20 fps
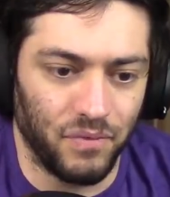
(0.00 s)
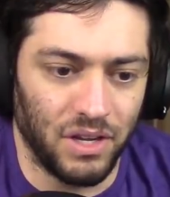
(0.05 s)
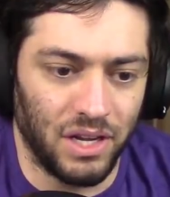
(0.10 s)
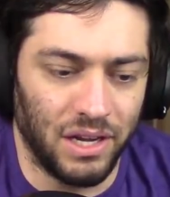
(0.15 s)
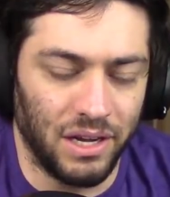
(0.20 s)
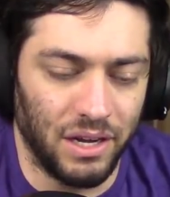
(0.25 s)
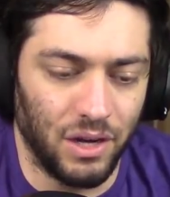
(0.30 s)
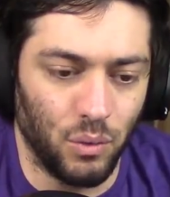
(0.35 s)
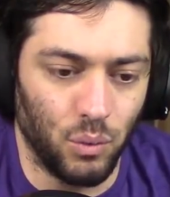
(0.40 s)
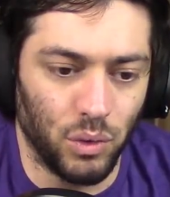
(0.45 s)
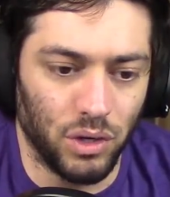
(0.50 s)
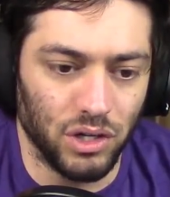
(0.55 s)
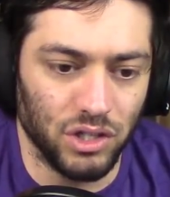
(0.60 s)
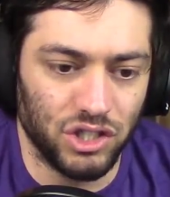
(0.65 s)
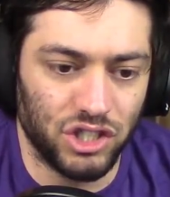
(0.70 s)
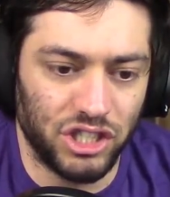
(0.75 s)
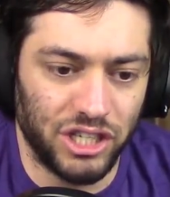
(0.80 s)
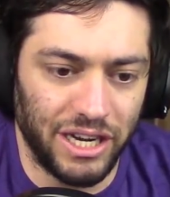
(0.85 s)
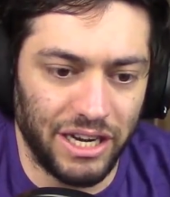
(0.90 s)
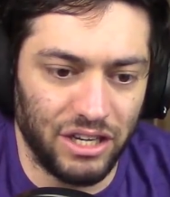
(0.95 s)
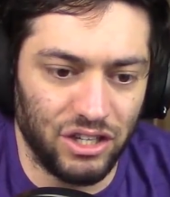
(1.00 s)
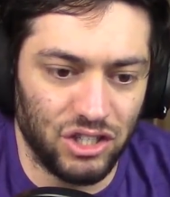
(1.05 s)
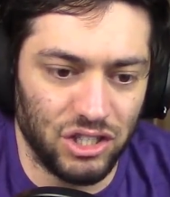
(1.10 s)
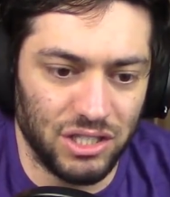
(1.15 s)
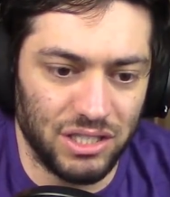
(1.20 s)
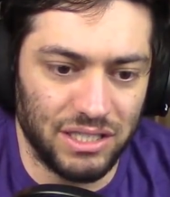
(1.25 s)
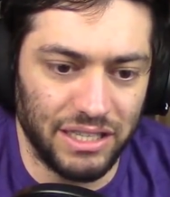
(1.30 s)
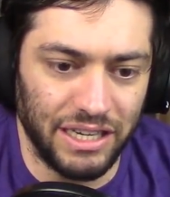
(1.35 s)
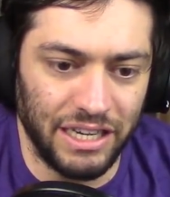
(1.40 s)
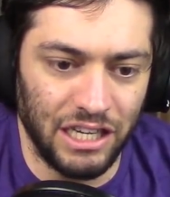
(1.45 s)
World
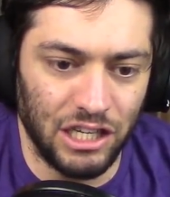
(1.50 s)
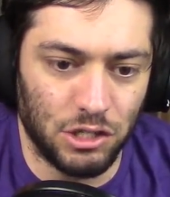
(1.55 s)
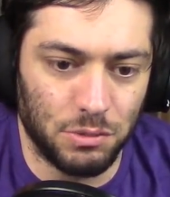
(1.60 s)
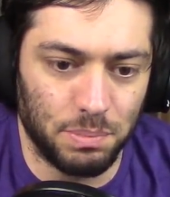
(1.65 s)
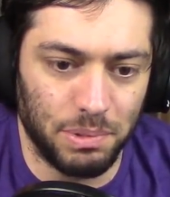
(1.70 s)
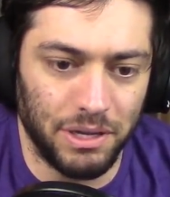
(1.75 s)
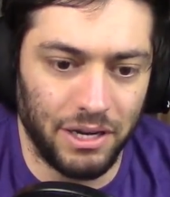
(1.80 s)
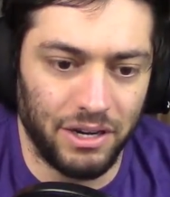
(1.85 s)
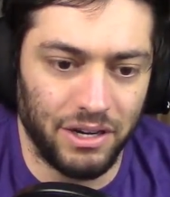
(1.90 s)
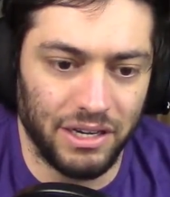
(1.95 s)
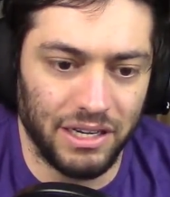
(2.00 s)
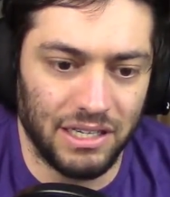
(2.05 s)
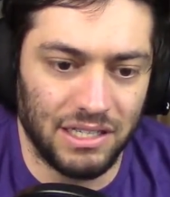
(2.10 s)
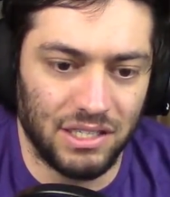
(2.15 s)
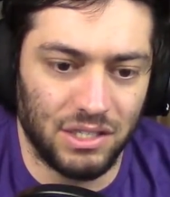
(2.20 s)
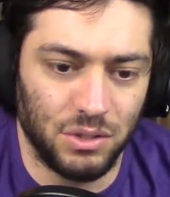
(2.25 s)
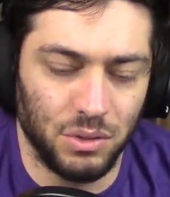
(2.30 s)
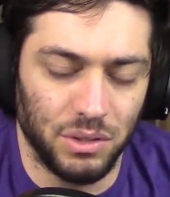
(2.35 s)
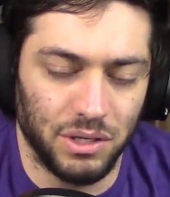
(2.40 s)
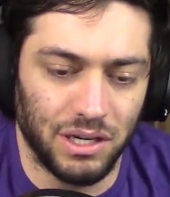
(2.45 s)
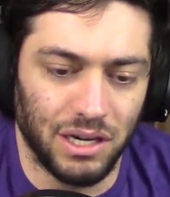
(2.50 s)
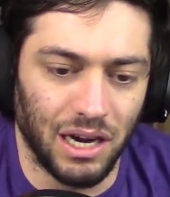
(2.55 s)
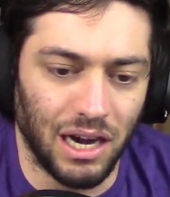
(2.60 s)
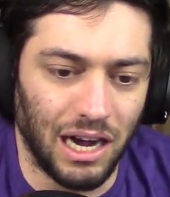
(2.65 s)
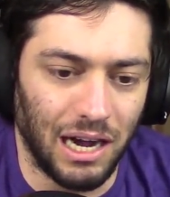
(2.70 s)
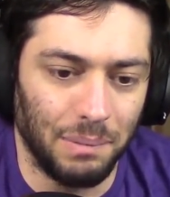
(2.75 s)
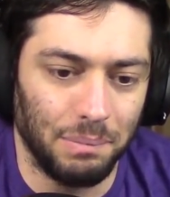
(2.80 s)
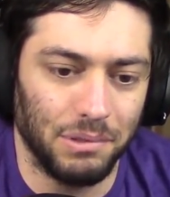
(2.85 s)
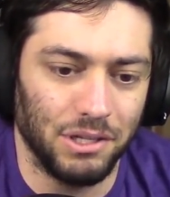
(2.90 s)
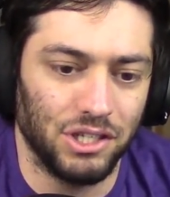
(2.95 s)
changes. Each player gets to
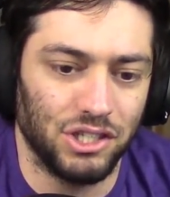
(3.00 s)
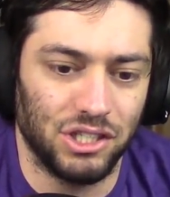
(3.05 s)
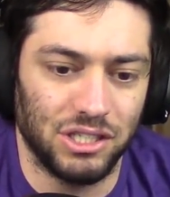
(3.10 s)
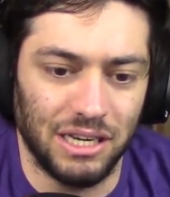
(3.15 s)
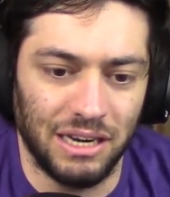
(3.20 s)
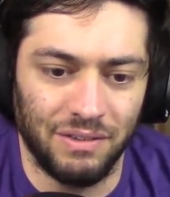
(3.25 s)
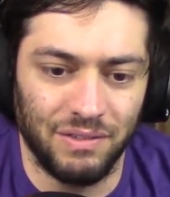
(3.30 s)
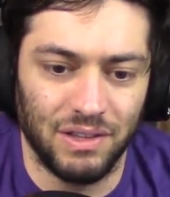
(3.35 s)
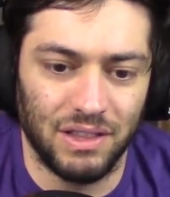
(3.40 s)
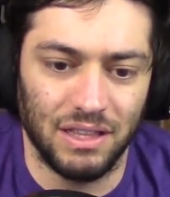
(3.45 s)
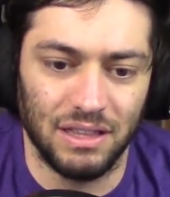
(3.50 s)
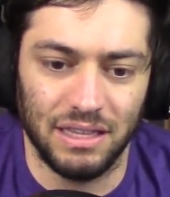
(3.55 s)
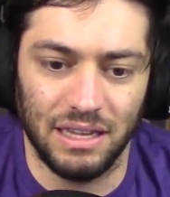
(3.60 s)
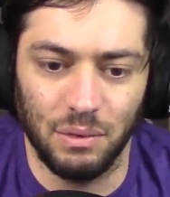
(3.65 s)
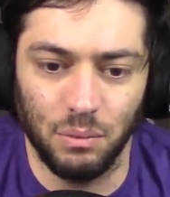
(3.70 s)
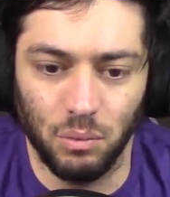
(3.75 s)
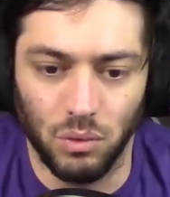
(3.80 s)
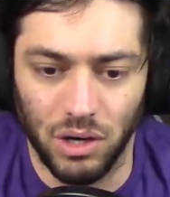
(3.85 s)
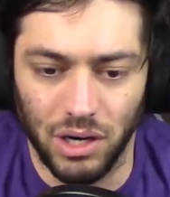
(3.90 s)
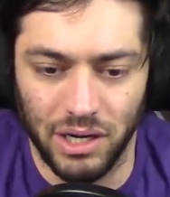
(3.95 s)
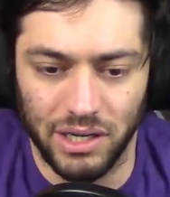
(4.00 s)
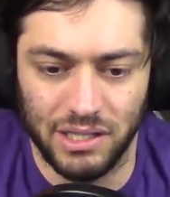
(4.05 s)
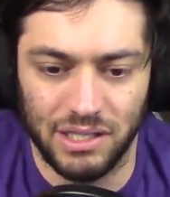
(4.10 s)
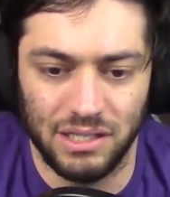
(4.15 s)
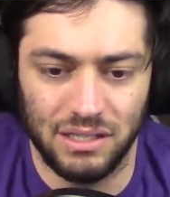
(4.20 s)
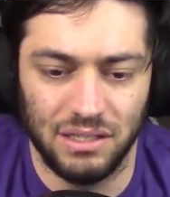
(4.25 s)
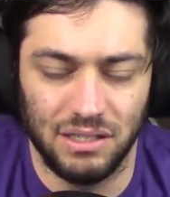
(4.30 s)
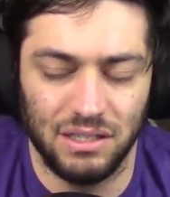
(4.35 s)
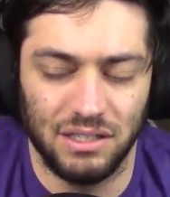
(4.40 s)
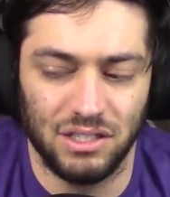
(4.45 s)
accomplish everything they want.